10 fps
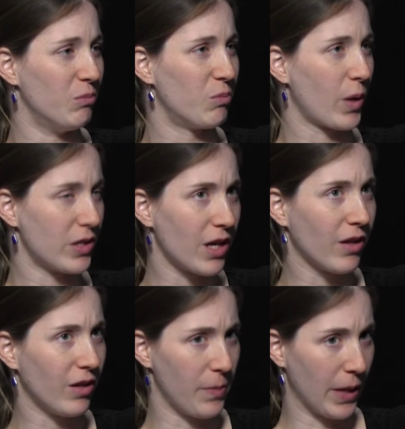
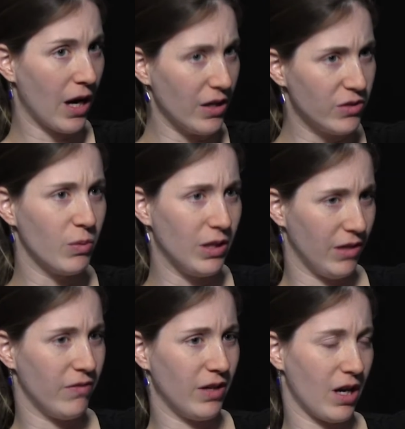particularly because we
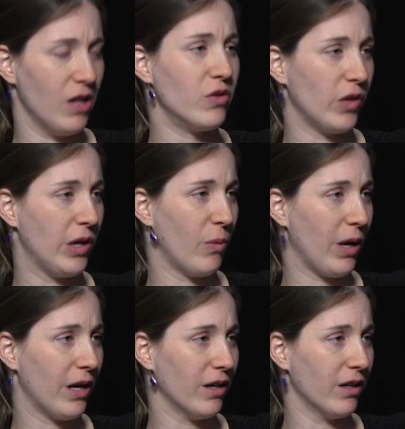live in a country
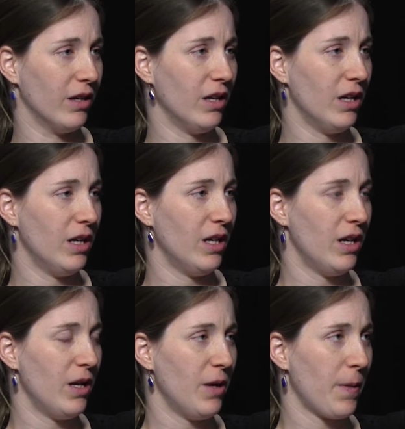where
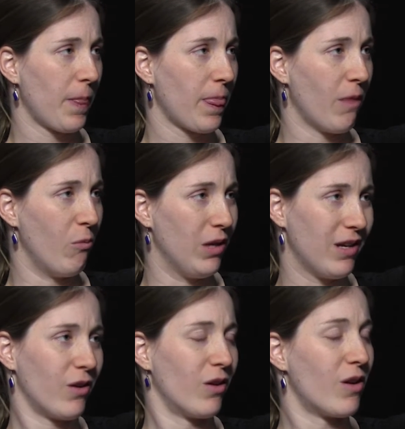we
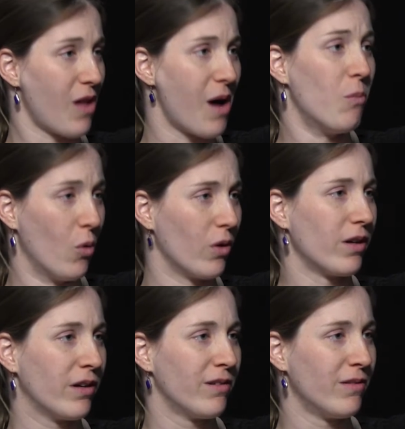can earn a lot
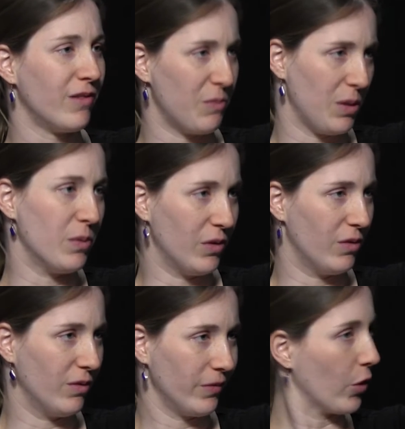more than
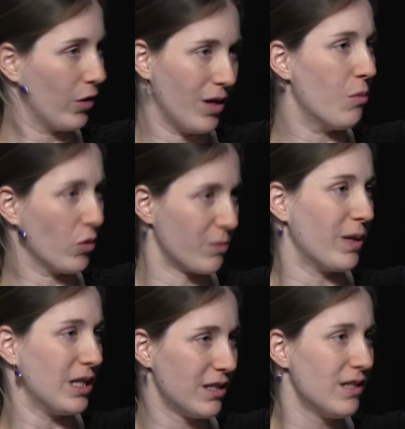people earn in most
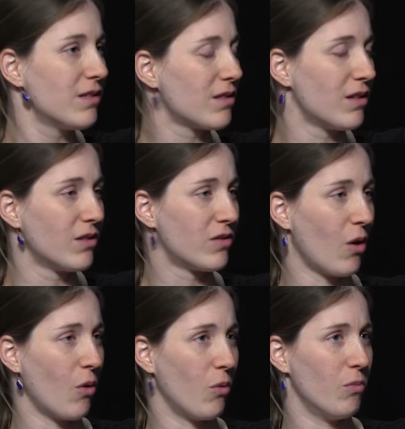places.
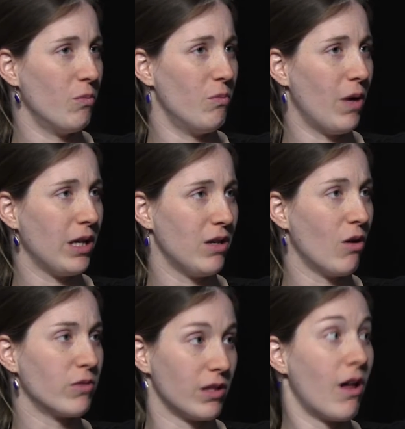So money
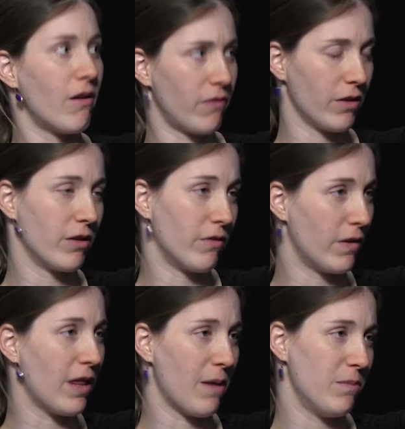goes a lot farther
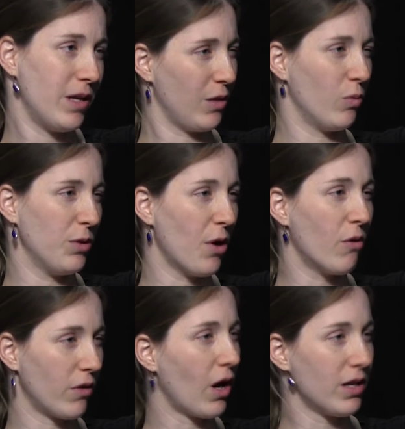for them than it would go
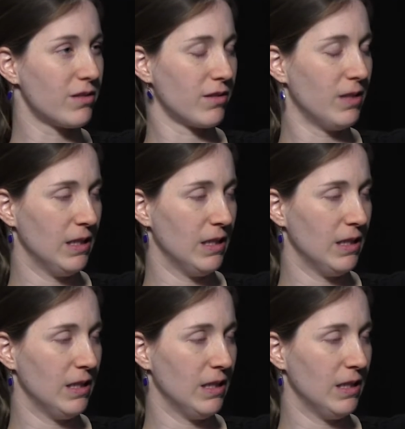for us.